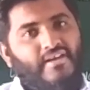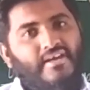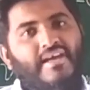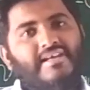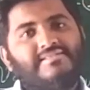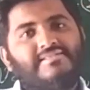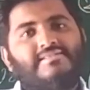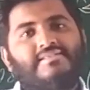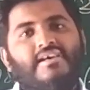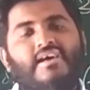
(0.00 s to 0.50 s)

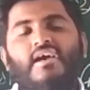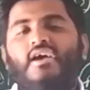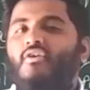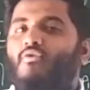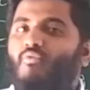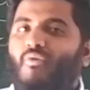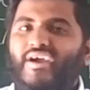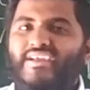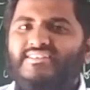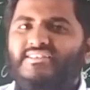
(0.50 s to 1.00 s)
Yes.
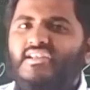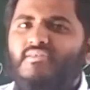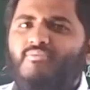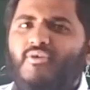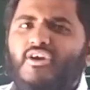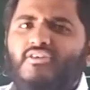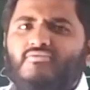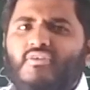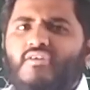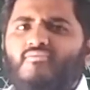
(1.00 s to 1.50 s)
Why
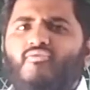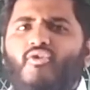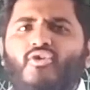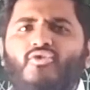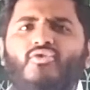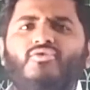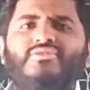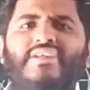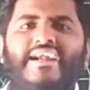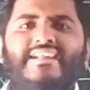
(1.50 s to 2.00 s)

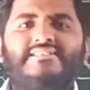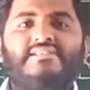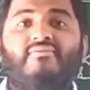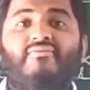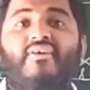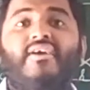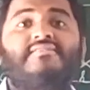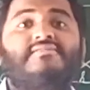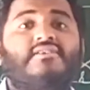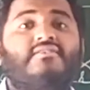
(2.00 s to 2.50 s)
3.142? That is
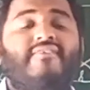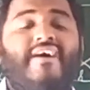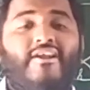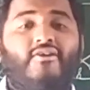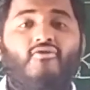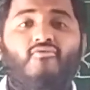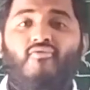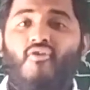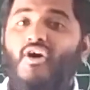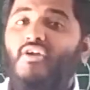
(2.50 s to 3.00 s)
a fixed
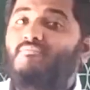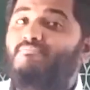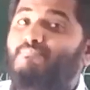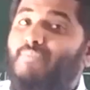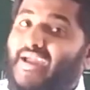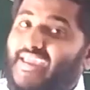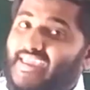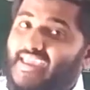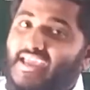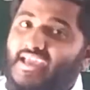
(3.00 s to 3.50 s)
value for
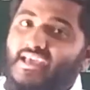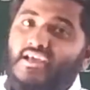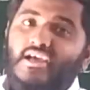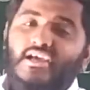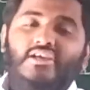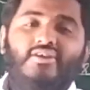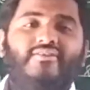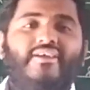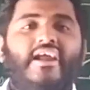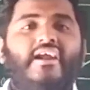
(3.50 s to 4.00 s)
pi.
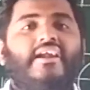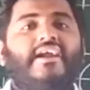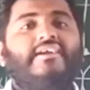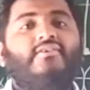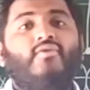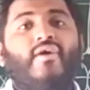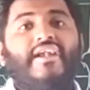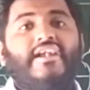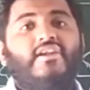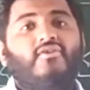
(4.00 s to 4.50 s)
You can
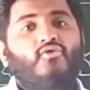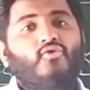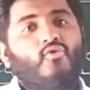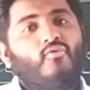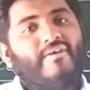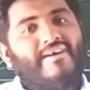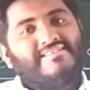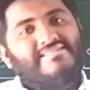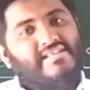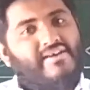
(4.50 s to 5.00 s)
write
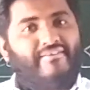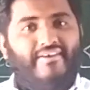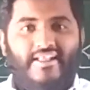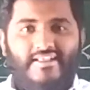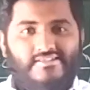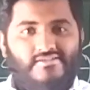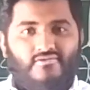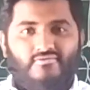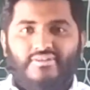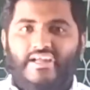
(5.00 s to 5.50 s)
22 by 7
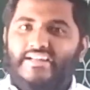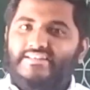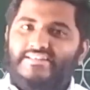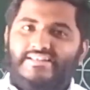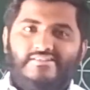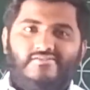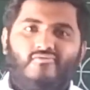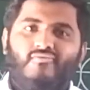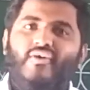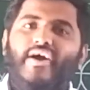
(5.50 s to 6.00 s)
also. That is
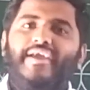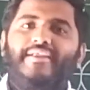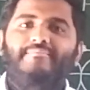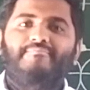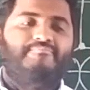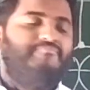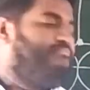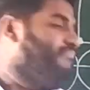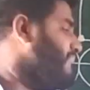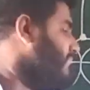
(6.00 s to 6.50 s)
also fine.